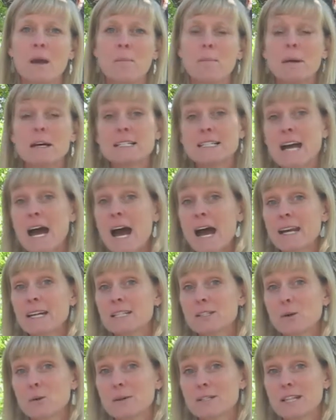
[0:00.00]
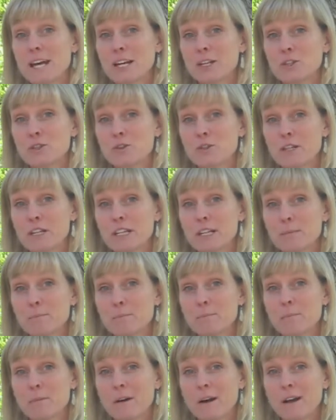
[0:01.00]
my dad has always had a dream,
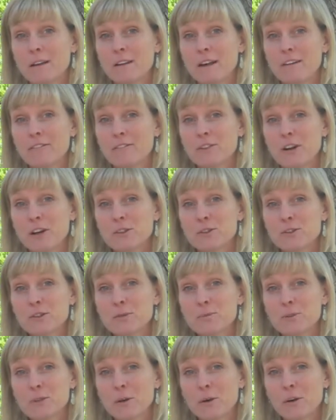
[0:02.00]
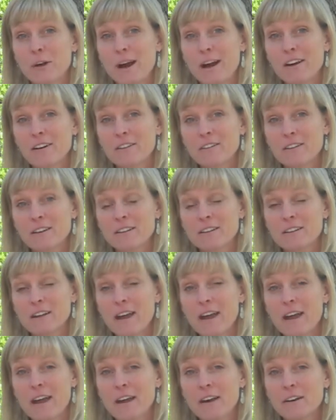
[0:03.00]
a lifelong dream to go to Ireland.
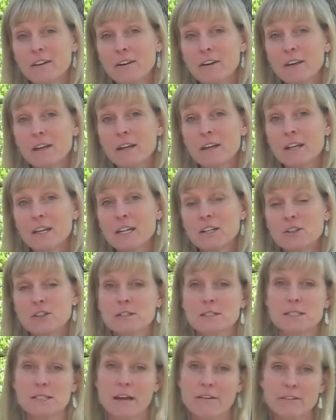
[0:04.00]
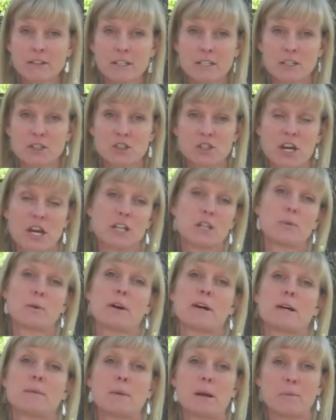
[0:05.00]
And he turned 70 in
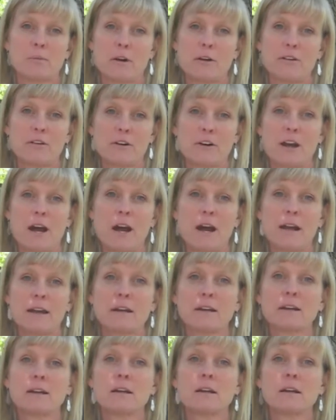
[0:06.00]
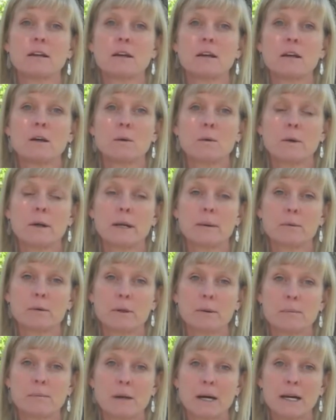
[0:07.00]
January and my brother and I were able
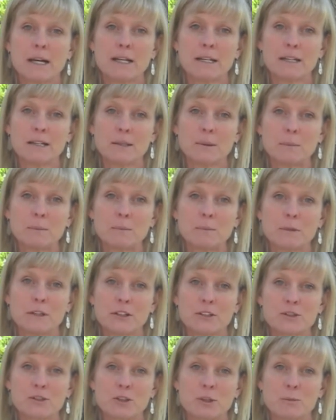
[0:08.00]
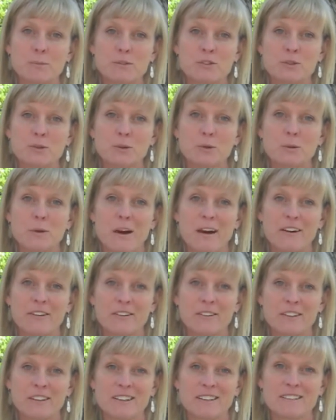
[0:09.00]
to buy him a trip to
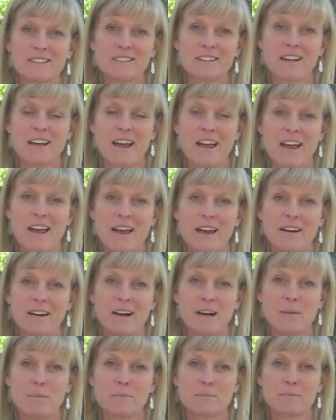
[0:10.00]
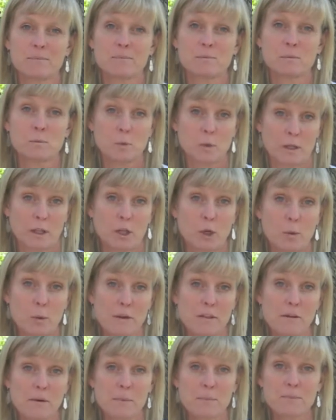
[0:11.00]
Ireland, and um, we're going to go
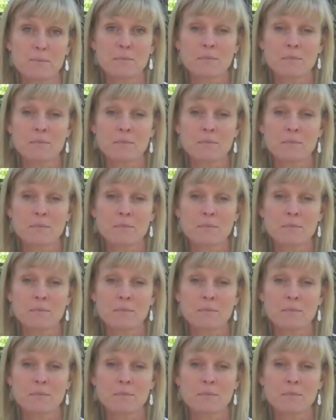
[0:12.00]
with him.